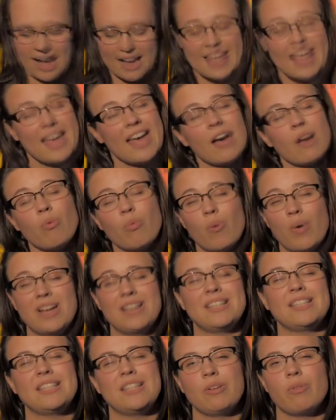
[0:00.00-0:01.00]
I can't
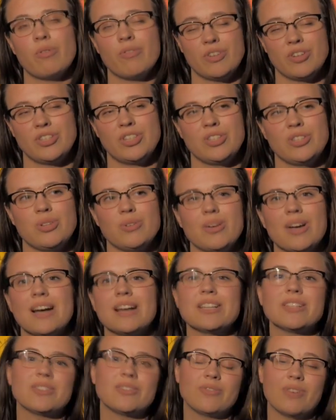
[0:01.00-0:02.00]
wait to see what verses you
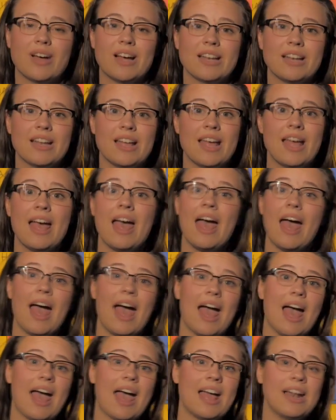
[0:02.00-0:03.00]
guys find.
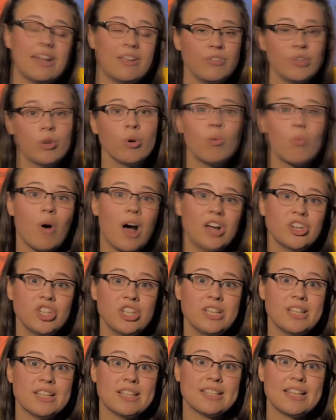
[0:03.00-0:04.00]
And if you're
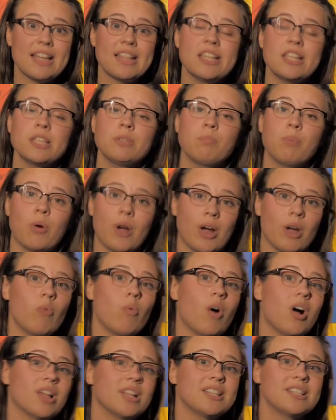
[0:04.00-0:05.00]
watching this and this
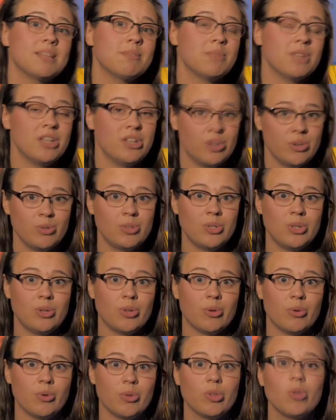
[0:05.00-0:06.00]
prayer wall is something new
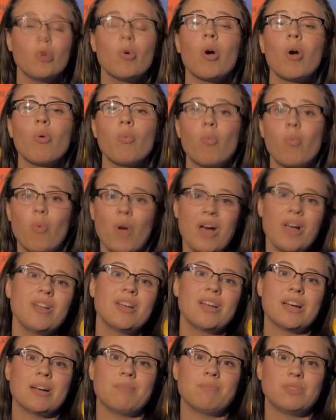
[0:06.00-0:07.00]
to you, you are
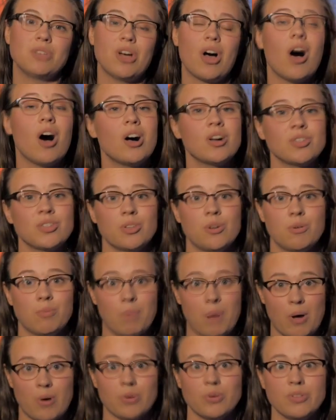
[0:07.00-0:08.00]
welcome to
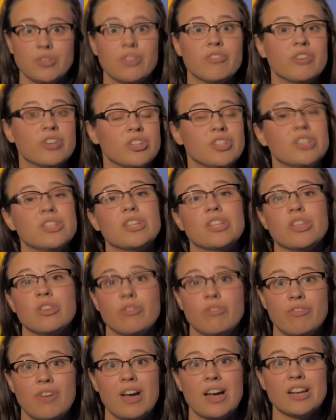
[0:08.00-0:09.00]
also post the verses that
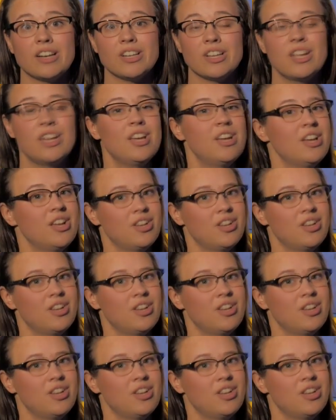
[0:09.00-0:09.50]
you find.